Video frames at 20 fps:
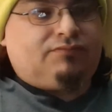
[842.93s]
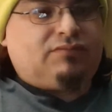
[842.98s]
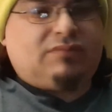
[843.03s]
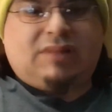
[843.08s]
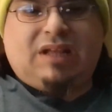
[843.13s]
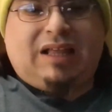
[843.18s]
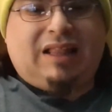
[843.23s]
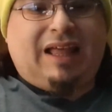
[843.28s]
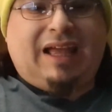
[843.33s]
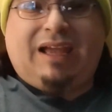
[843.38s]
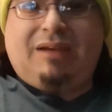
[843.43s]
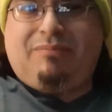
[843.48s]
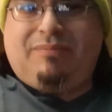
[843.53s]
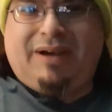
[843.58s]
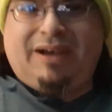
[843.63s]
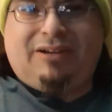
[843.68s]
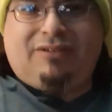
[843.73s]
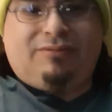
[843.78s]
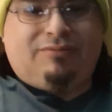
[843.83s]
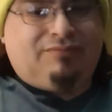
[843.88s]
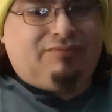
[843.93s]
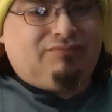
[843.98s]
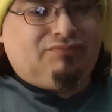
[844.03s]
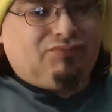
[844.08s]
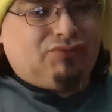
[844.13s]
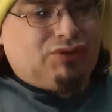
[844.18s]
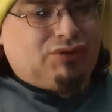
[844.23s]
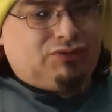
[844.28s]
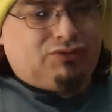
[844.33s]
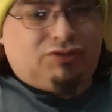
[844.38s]
I like it better.
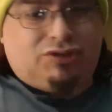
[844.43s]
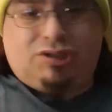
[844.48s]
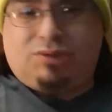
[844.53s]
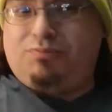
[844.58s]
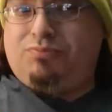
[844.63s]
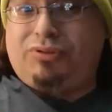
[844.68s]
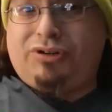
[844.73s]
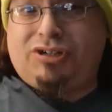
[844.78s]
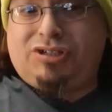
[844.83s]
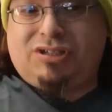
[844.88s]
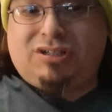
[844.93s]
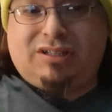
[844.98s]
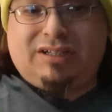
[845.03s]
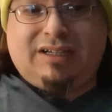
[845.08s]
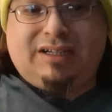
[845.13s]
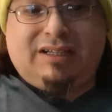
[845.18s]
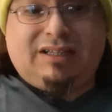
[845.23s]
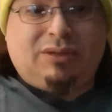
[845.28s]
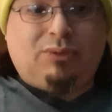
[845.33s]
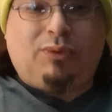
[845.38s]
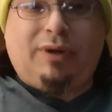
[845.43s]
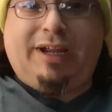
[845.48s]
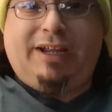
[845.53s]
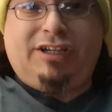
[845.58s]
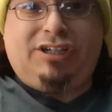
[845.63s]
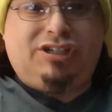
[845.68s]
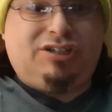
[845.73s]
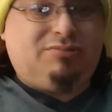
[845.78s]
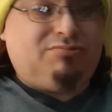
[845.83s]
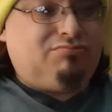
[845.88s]
Personally, the
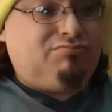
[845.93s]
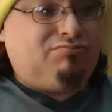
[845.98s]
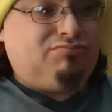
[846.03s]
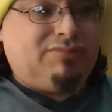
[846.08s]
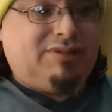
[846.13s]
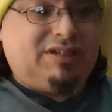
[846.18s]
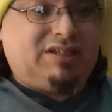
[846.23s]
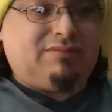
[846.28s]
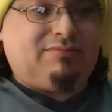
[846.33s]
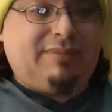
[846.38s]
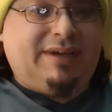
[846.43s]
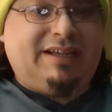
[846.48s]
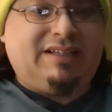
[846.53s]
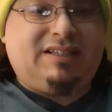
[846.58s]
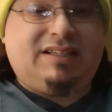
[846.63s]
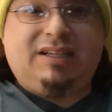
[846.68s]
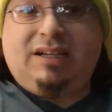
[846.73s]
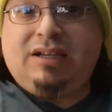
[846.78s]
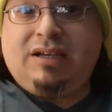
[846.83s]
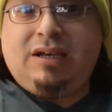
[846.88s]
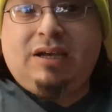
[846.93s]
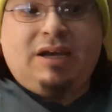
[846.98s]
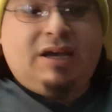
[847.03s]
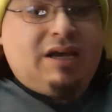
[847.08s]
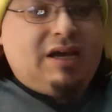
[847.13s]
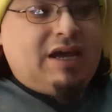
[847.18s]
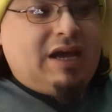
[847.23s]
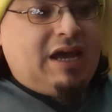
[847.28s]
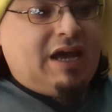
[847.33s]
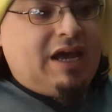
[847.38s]
range is amazing.
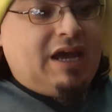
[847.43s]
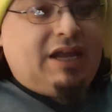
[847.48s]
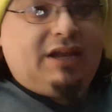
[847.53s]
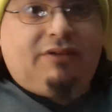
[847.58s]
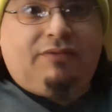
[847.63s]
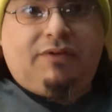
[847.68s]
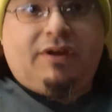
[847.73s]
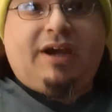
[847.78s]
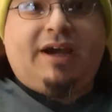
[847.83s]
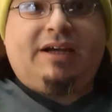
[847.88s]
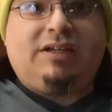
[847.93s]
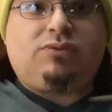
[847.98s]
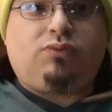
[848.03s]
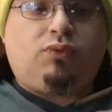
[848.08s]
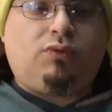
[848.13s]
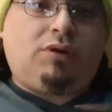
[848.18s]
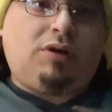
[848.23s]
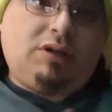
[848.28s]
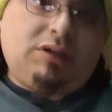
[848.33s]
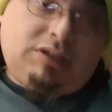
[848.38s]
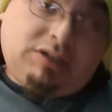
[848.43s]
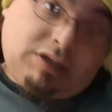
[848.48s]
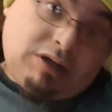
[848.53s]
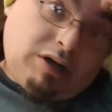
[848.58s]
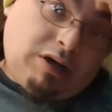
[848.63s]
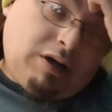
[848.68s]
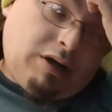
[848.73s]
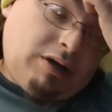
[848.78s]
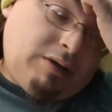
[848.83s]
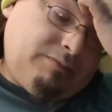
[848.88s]
And if you guys want
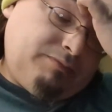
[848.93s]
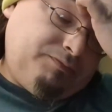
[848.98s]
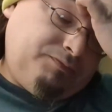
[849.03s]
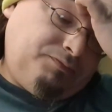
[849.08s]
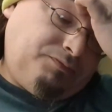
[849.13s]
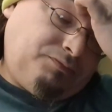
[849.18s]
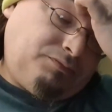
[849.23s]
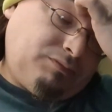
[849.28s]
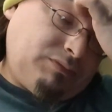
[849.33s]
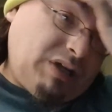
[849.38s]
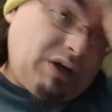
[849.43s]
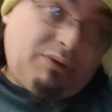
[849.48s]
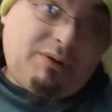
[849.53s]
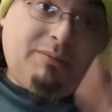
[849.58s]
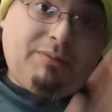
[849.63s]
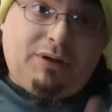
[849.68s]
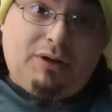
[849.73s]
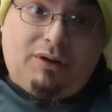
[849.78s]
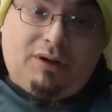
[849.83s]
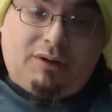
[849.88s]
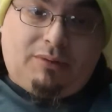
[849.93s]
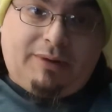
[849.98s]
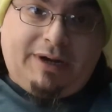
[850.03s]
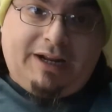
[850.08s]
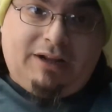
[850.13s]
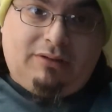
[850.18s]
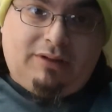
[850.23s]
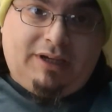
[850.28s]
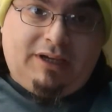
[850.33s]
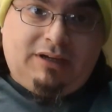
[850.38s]
a review on the
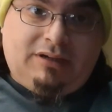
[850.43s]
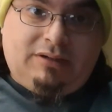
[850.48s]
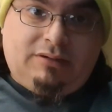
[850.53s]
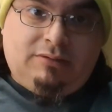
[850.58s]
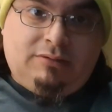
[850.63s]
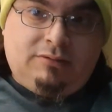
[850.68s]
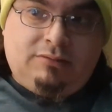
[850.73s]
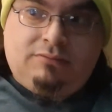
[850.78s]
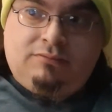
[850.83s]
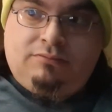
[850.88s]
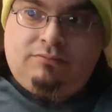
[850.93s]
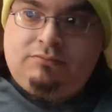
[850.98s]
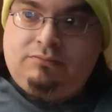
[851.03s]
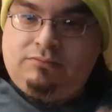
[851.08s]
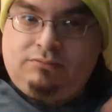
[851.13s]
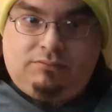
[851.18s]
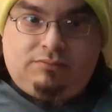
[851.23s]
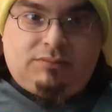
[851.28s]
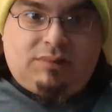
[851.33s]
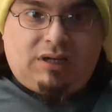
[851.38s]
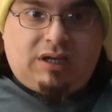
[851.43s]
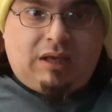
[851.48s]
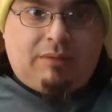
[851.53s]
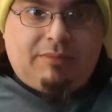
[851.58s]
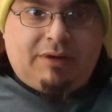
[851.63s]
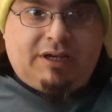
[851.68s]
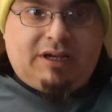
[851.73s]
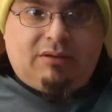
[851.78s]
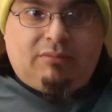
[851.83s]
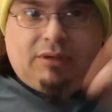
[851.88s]
radio link,
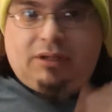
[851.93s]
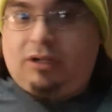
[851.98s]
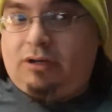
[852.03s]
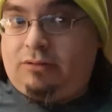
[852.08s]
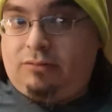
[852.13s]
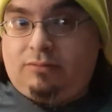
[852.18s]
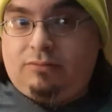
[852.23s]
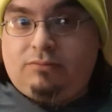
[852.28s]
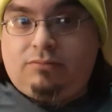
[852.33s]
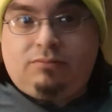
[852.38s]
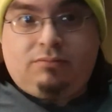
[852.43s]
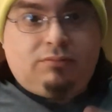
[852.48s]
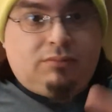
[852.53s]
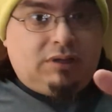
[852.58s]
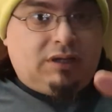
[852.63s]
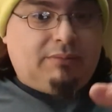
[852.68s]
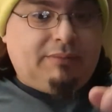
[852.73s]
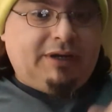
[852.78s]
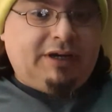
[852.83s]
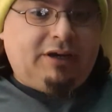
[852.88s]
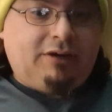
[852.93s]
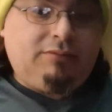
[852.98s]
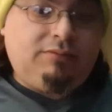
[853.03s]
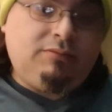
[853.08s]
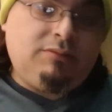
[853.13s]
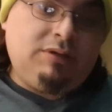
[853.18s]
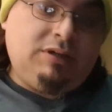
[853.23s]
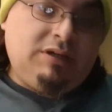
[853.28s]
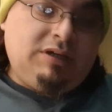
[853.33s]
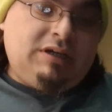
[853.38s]
comment down below. Let me know.
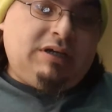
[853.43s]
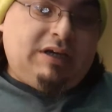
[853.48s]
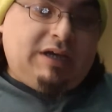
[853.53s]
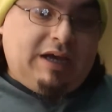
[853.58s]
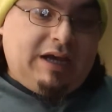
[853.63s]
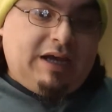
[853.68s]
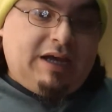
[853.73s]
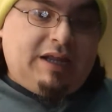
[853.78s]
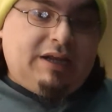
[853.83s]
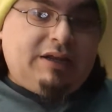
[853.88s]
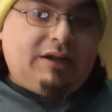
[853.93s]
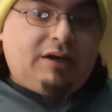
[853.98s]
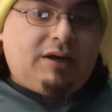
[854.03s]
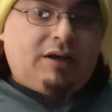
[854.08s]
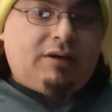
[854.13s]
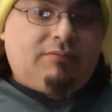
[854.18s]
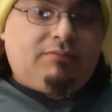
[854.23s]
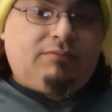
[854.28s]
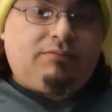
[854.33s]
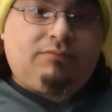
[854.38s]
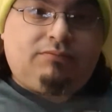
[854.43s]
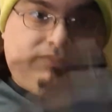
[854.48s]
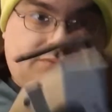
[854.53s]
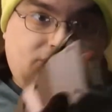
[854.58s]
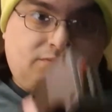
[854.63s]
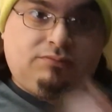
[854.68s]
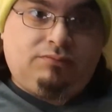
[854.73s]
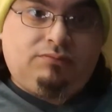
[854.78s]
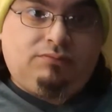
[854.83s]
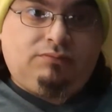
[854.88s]
And I'll
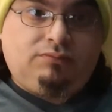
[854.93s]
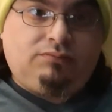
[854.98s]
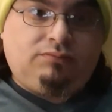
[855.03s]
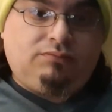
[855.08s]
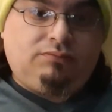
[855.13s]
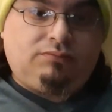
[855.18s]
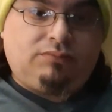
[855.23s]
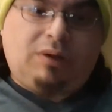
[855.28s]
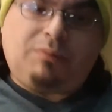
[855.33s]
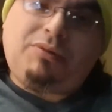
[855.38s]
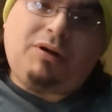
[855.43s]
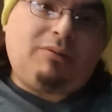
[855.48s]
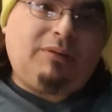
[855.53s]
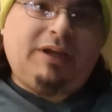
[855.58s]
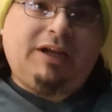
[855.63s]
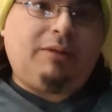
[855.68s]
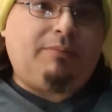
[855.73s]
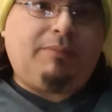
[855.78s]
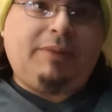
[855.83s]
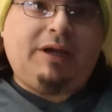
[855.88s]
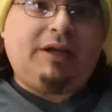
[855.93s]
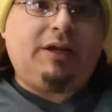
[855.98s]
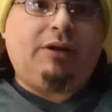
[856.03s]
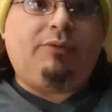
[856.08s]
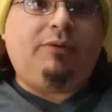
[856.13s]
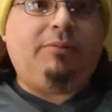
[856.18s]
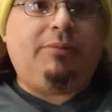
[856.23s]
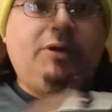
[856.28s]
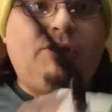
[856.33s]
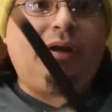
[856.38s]
probably end up making a
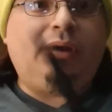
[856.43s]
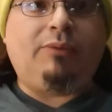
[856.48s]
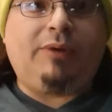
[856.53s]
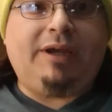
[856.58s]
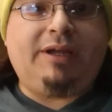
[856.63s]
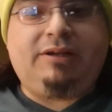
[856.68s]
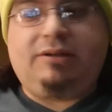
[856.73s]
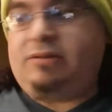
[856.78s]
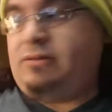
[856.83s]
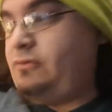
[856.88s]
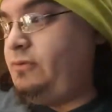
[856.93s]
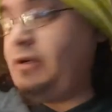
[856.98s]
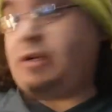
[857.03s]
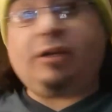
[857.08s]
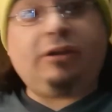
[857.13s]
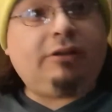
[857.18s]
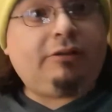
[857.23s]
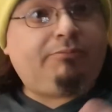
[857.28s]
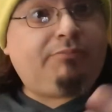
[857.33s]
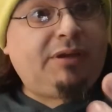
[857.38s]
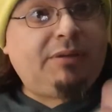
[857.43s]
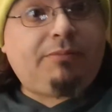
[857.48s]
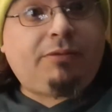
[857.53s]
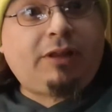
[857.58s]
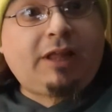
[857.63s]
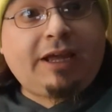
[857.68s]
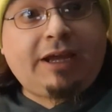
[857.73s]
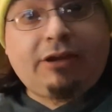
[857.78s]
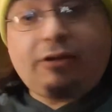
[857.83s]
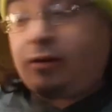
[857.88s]
review anyway, whether you people
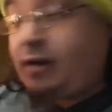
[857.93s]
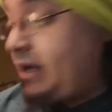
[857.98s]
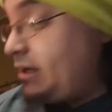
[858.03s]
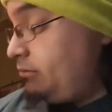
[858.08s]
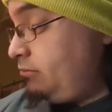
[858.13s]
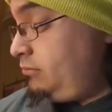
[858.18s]
like it or not.